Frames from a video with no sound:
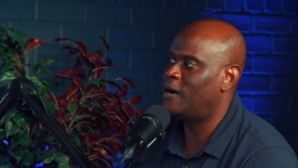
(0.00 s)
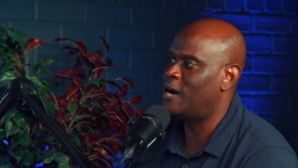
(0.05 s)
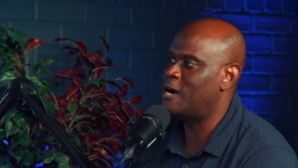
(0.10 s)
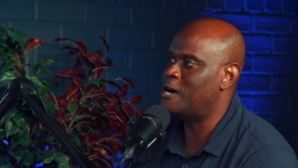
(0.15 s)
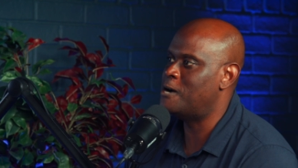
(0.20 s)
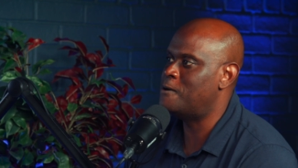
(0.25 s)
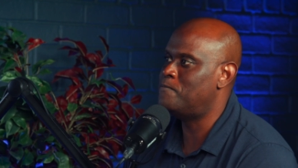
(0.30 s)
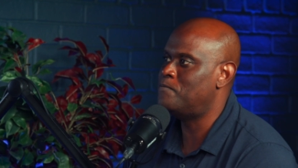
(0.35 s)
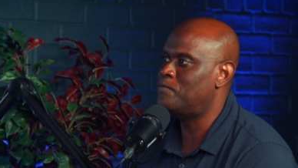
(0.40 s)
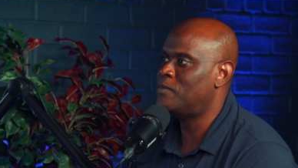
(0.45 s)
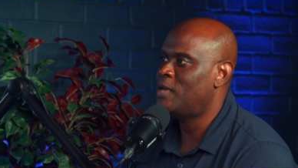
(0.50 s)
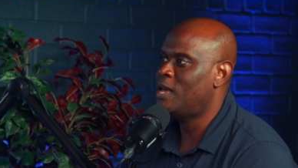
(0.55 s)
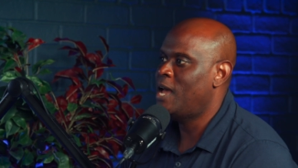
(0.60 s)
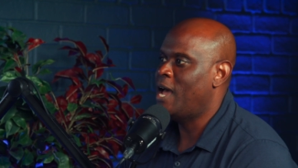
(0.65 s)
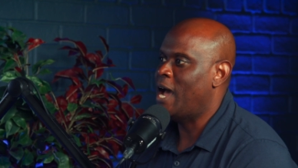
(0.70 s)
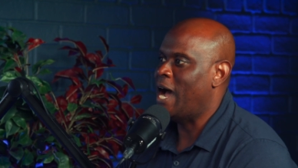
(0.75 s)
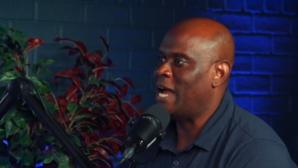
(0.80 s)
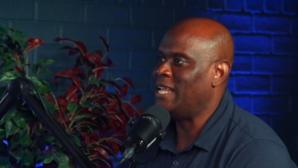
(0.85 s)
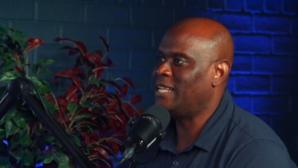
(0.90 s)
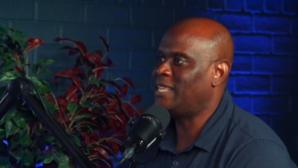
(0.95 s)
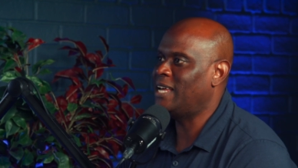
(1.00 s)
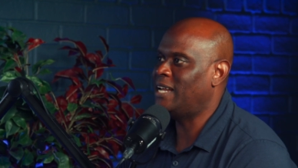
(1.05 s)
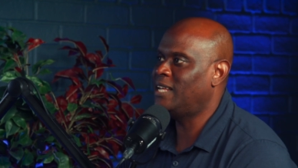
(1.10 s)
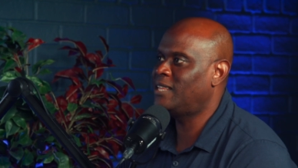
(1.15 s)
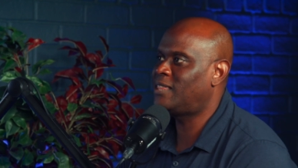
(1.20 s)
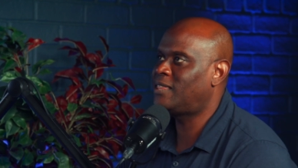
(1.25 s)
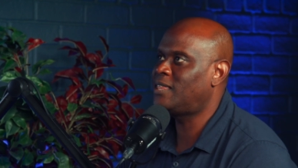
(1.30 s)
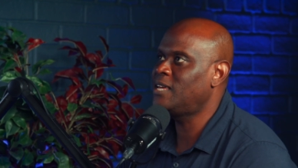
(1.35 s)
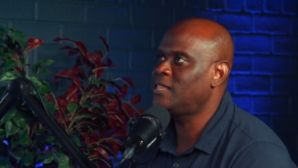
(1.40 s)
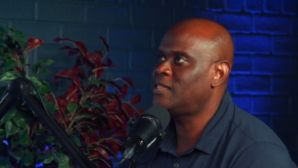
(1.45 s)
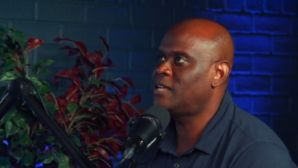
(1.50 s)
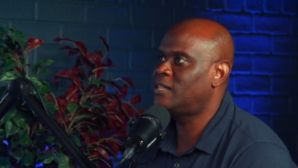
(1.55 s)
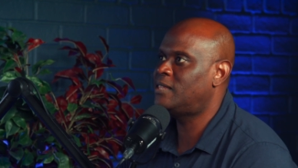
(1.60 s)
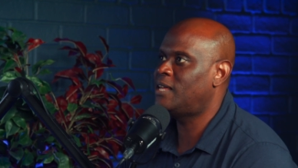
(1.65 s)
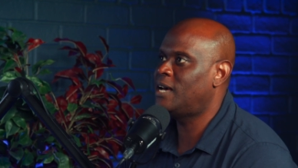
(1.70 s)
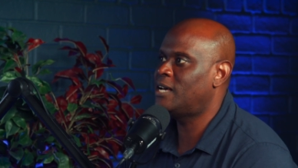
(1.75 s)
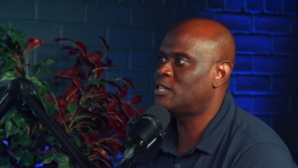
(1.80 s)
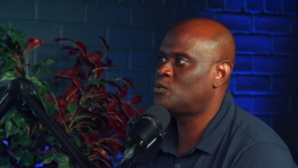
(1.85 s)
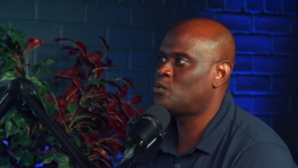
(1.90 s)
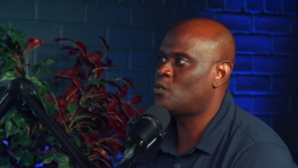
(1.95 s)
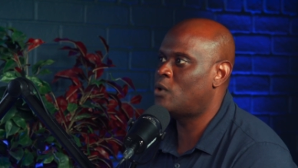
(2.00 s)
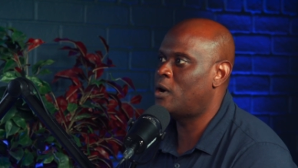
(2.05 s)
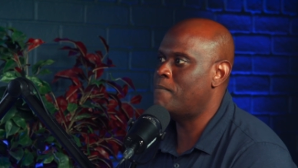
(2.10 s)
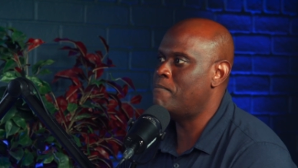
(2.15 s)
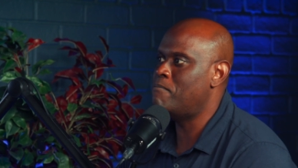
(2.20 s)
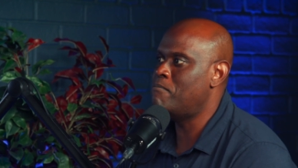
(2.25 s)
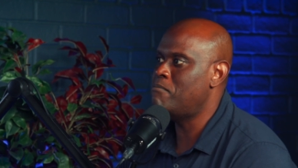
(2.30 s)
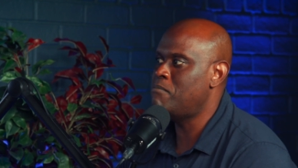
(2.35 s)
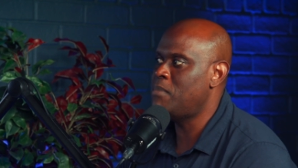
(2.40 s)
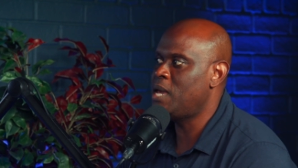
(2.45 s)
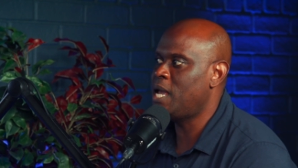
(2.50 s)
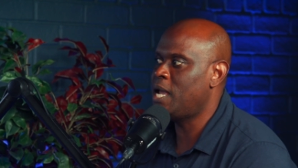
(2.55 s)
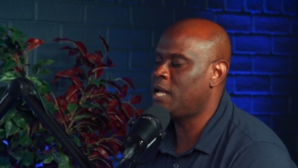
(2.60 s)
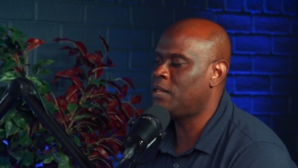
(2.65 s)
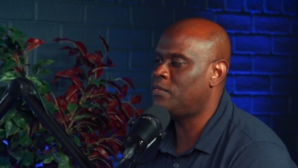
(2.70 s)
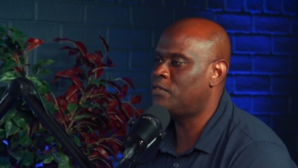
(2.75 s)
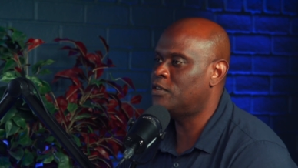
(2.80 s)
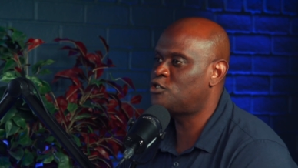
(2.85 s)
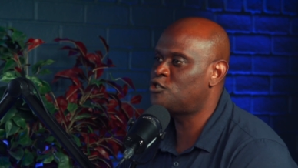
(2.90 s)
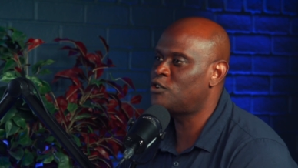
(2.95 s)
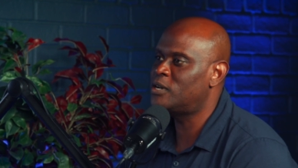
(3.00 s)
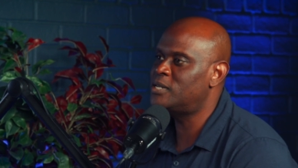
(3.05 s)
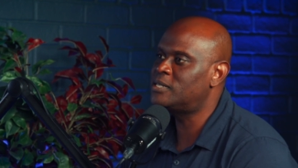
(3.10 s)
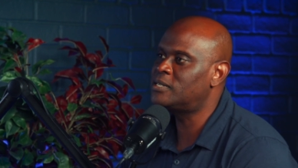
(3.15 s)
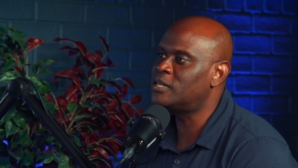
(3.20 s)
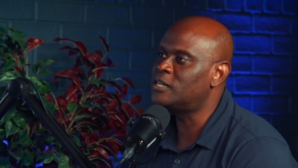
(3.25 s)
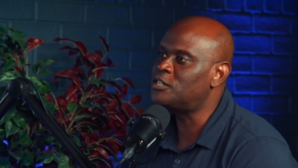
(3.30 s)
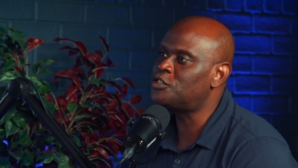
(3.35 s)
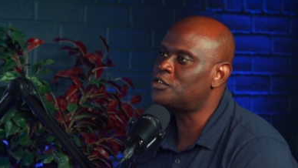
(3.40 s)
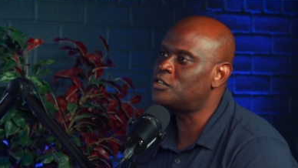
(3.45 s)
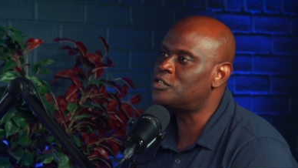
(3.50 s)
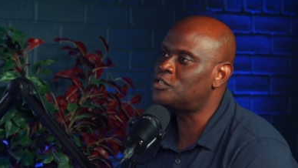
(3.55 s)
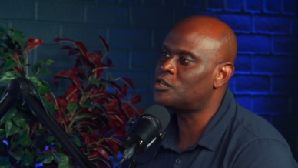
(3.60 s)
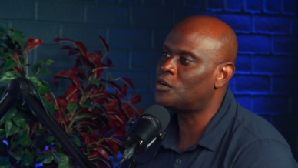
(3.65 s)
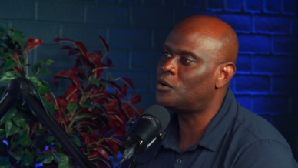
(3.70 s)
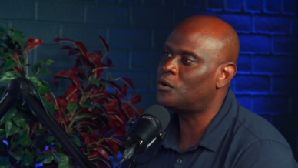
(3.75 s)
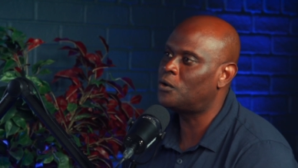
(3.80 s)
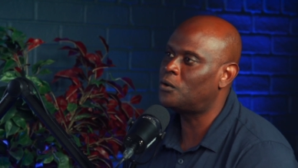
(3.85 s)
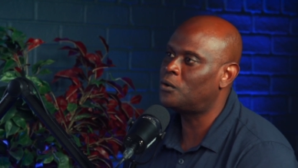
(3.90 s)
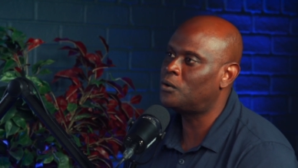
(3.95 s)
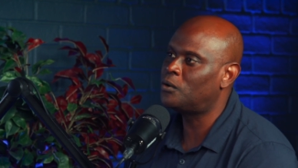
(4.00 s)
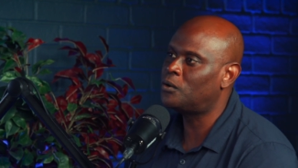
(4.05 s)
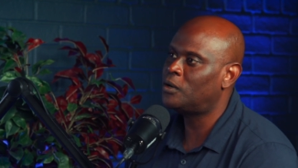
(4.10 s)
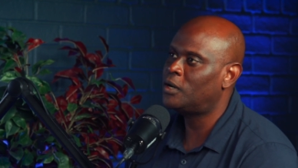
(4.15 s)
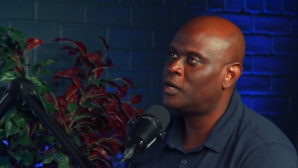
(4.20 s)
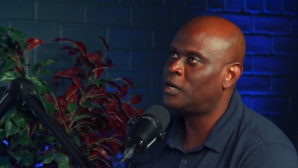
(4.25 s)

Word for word: Um, and I, and I think that that's what made the transition so